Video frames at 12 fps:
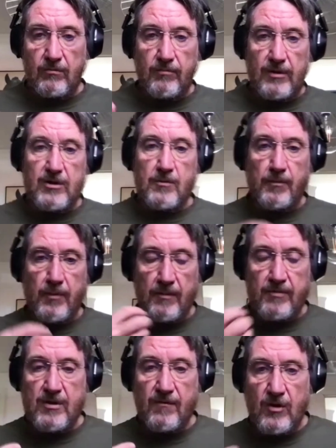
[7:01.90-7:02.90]
But the
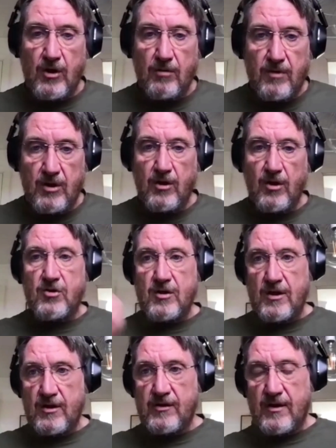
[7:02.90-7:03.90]
purpose of the communication
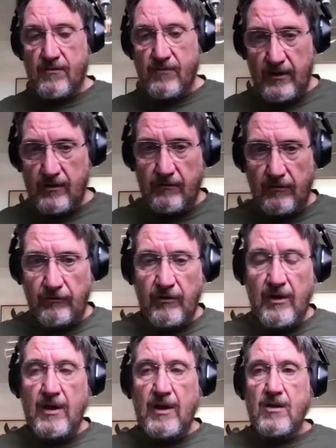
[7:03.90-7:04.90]
isn't the effectiveness.
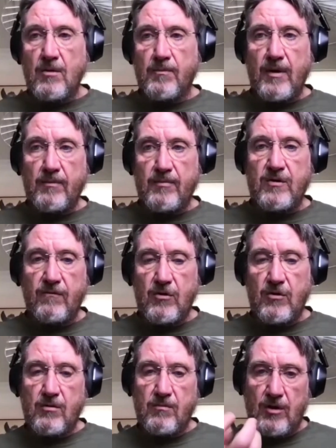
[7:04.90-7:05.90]
The purpose of the
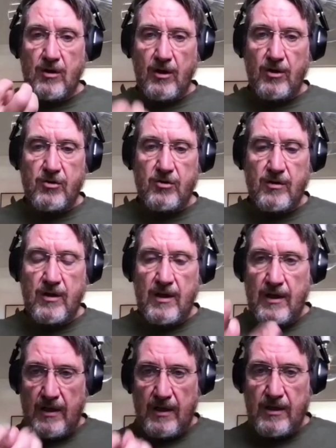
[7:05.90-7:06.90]
communication
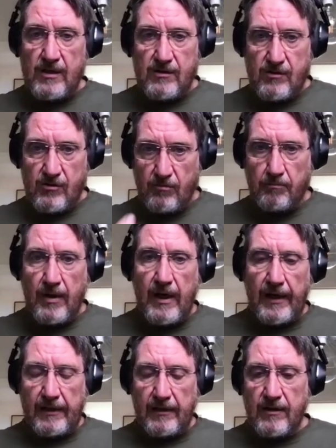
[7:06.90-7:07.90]
is to
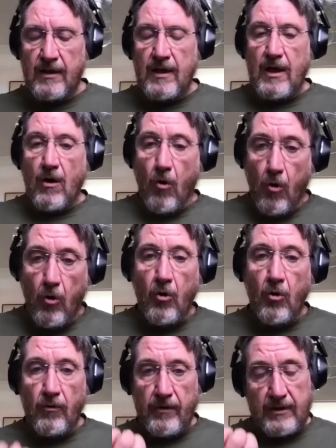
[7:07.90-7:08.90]
bind.
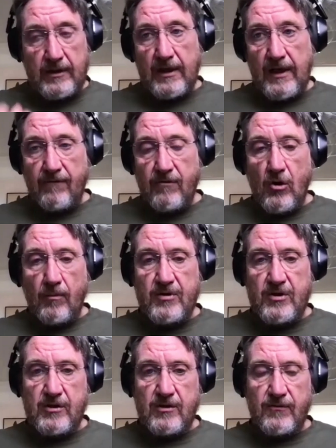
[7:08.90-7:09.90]
Or it can have the
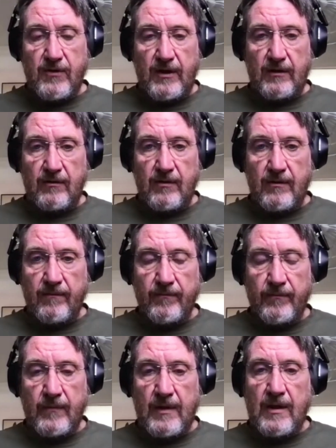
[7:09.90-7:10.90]
opposite effect.
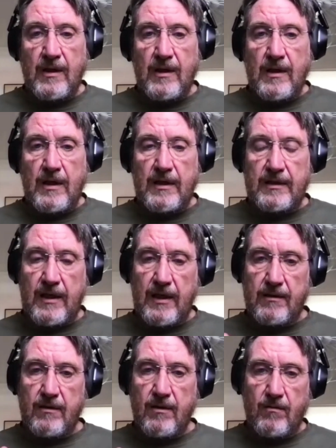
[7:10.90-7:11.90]
It
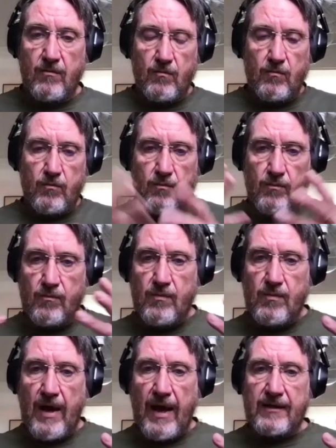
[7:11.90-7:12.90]
can
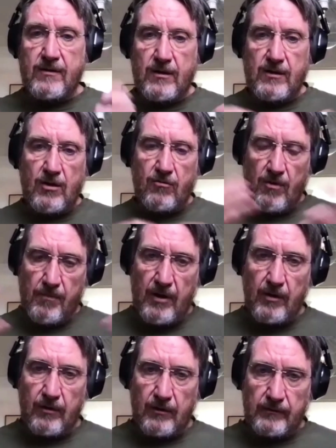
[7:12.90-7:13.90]

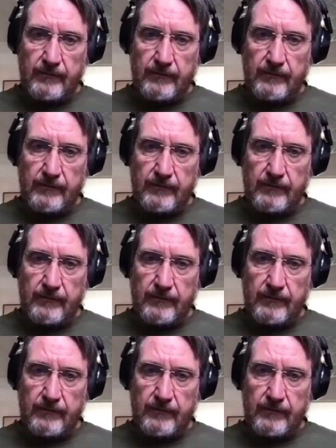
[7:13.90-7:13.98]
repel.